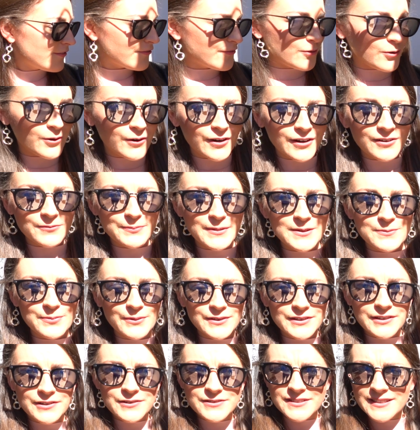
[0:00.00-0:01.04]
for
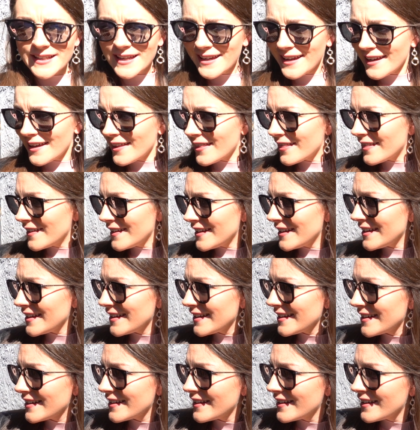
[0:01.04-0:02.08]
people using
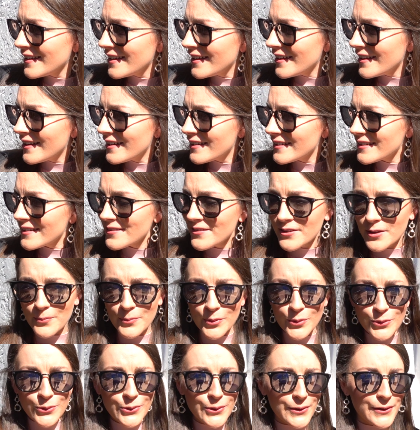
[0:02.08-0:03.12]
the
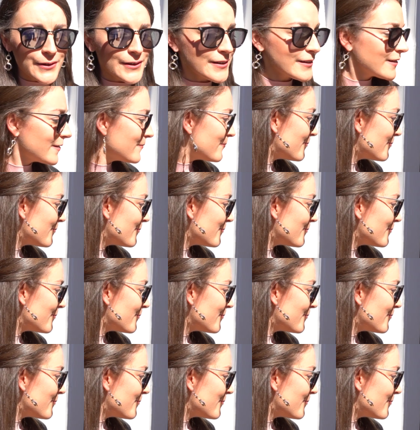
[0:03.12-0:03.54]
pool,